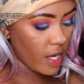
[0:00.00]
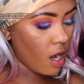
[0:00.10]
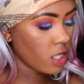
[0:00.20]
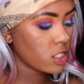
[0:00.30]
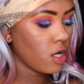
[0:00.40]
they
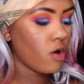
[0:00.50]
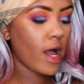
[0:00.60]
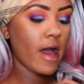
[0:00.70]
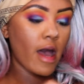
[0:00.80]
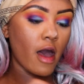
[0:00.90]
also
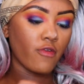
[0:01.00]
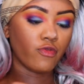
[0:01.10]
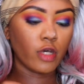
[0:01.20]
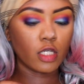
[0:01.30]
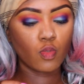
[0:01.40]

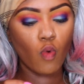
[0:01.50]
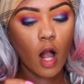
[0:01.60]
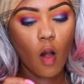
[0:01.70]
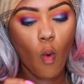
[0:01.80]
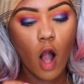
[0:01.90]
have this
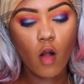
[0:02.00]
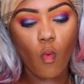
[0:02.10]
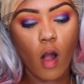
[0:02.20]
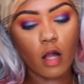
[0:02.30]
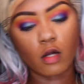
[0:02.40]
Waka Waka
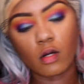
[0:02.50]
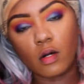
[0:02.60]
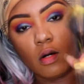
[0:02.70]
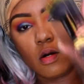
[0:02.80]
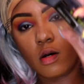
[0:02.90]

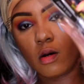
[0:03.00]
Waka